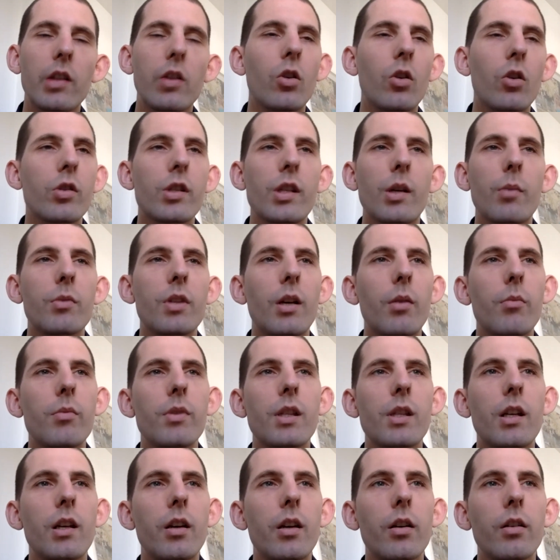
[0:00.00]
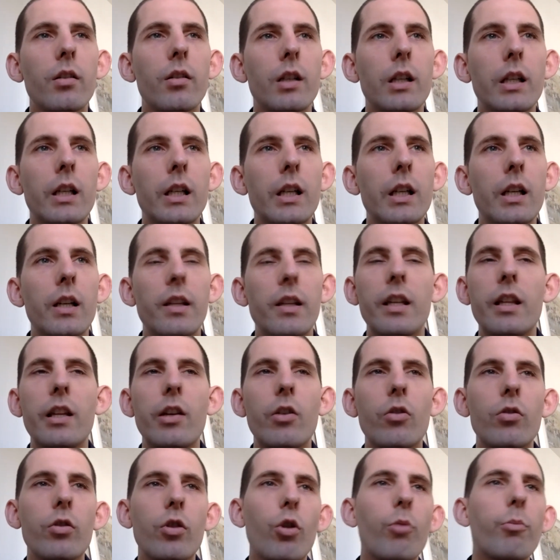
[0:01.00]
sometimes then
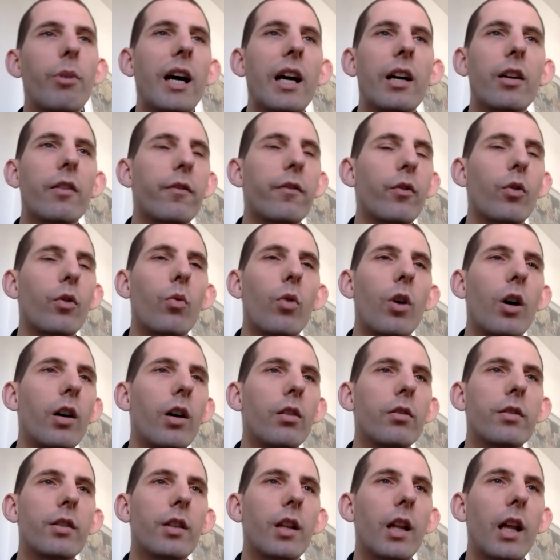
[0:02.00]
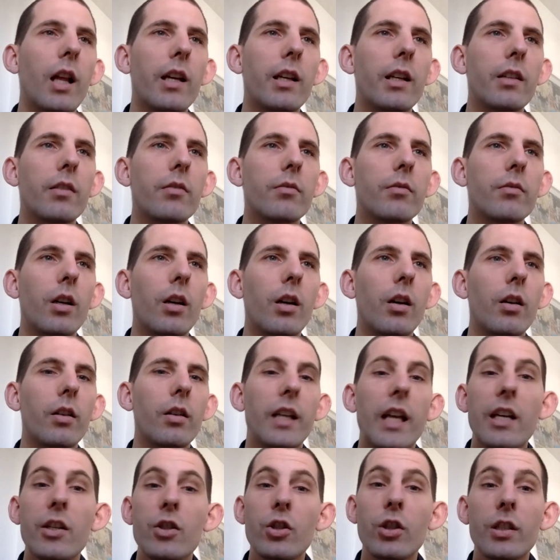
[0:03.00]
they'll go back for a while to like
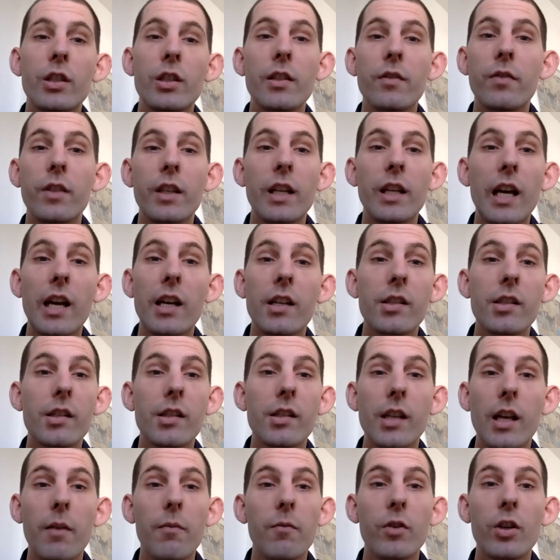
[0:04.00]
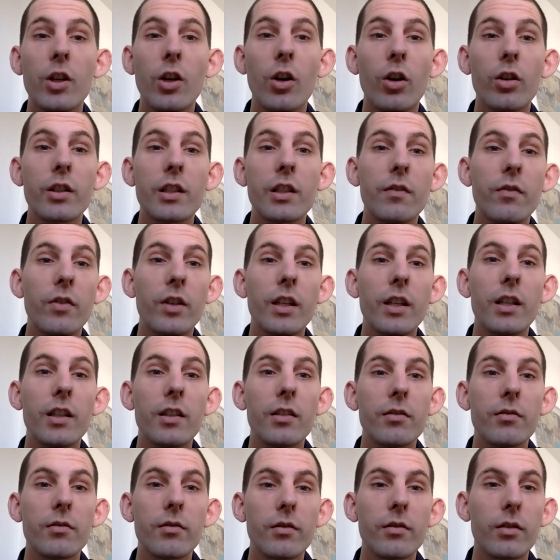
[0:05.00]
KGDVS,
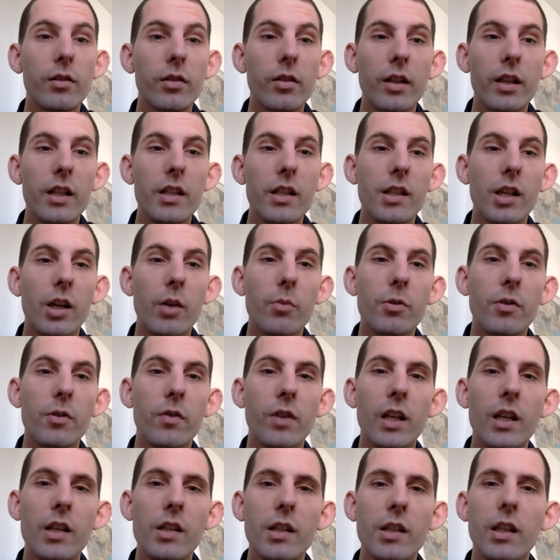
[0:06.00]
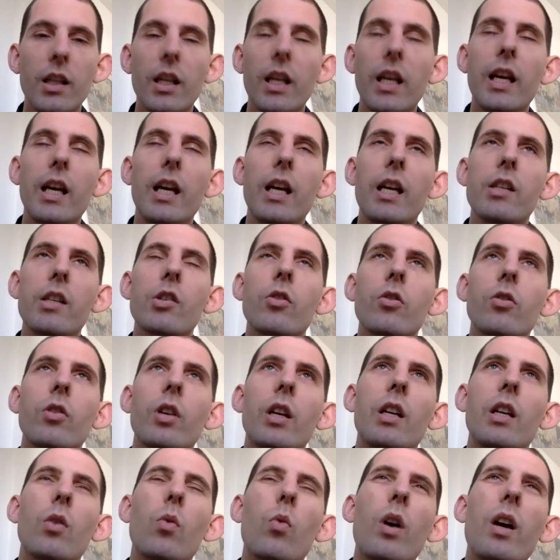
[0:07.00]
MVRDV, these types of things. And so
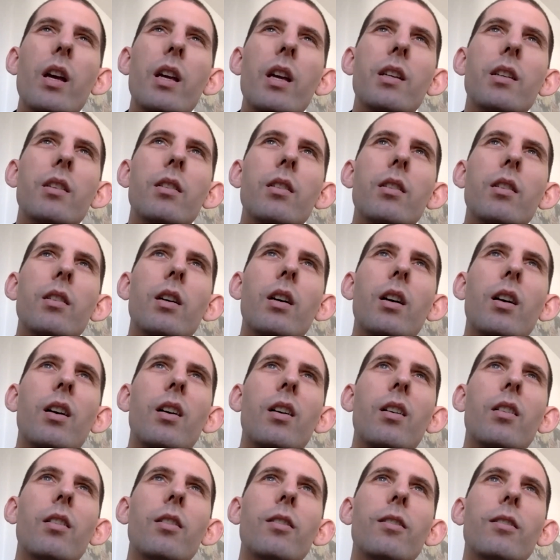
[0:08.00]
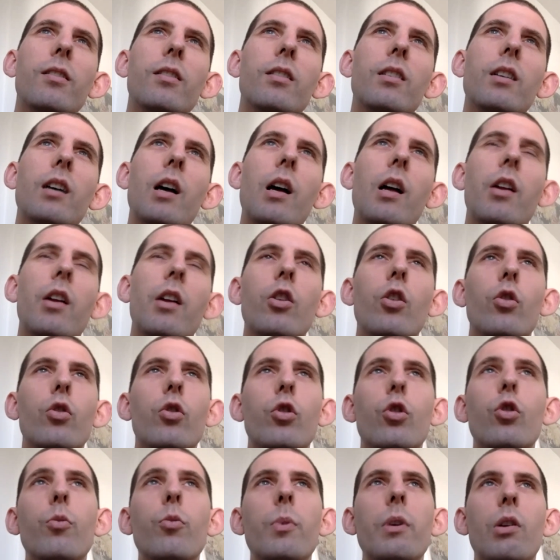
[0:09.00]
in a way, I don't know, it
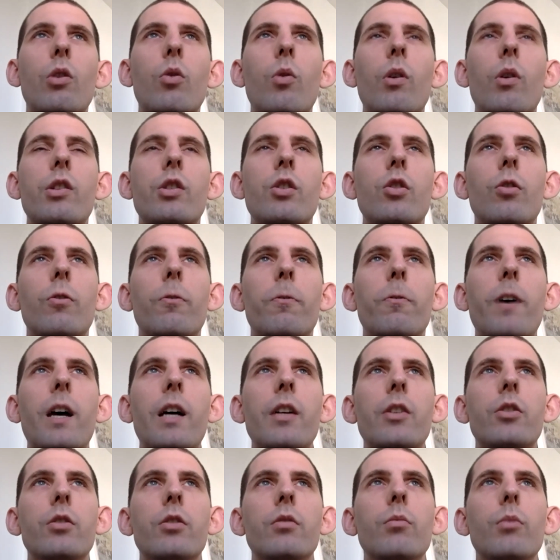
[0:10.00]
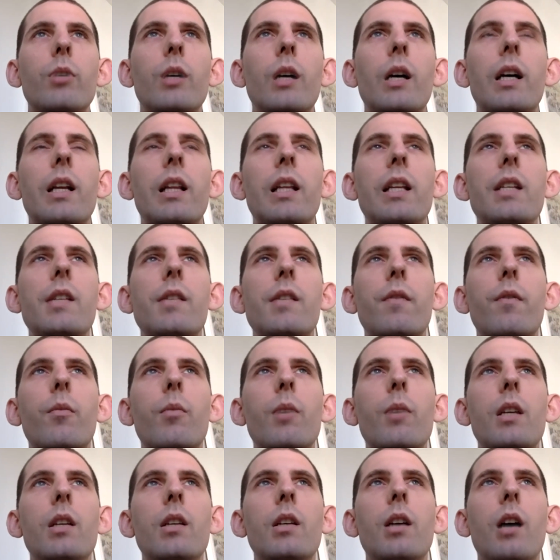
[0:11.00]
could be a question of fashion, but at least for
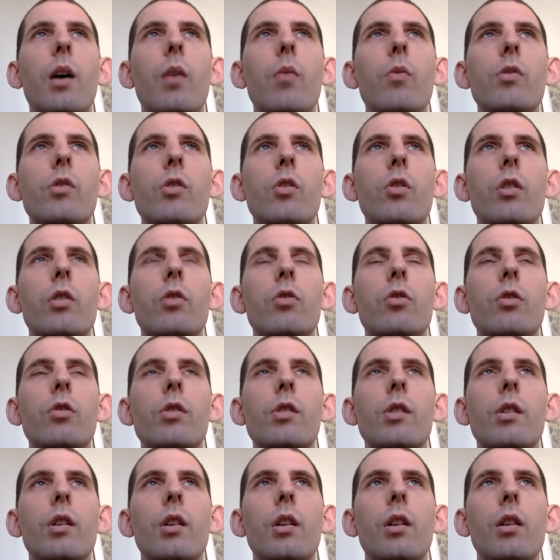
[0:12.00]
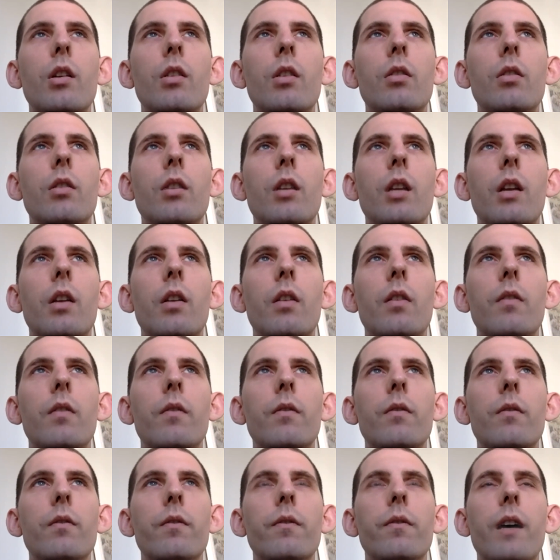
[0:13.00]
me, I was not interested in
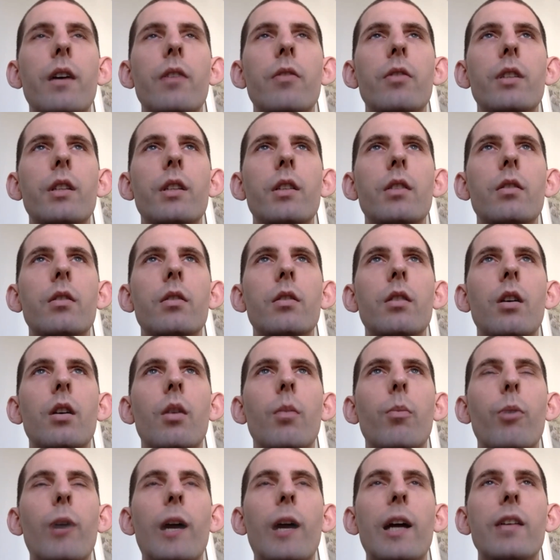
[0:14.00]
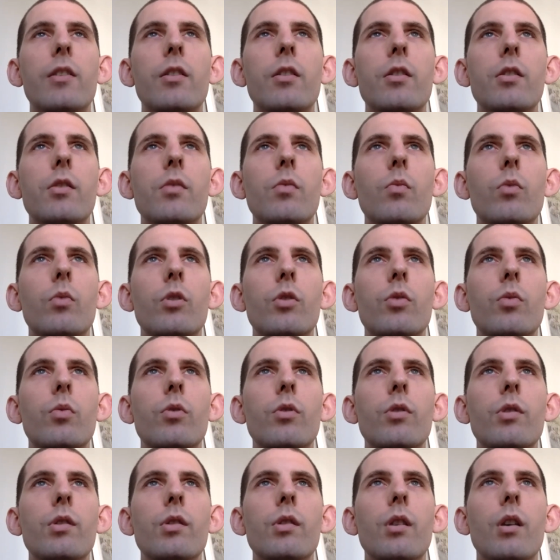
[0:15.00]
founding a practice which
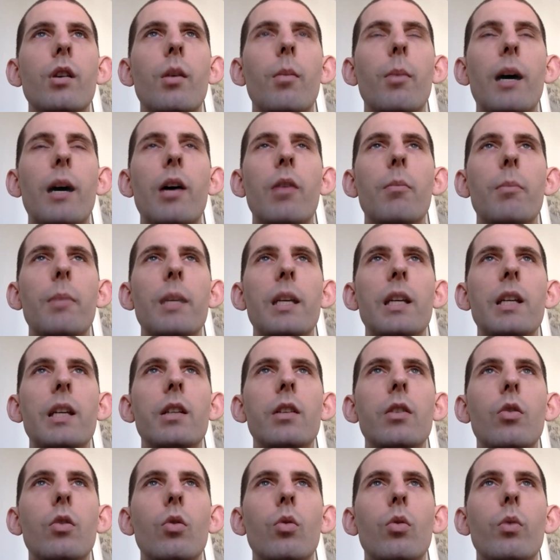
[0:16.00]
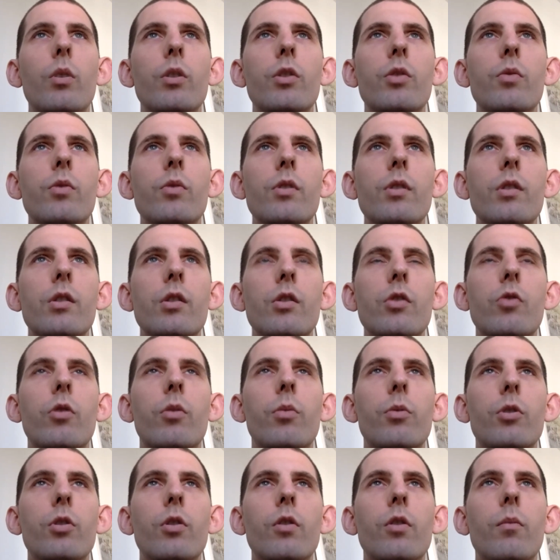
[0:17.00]
was about me or which was a
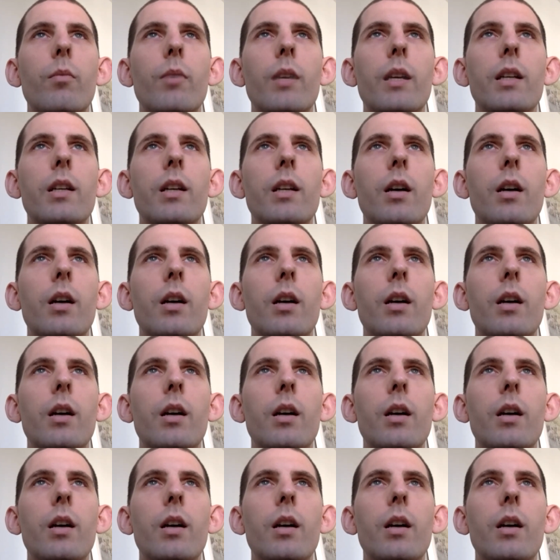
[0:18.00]
description of me.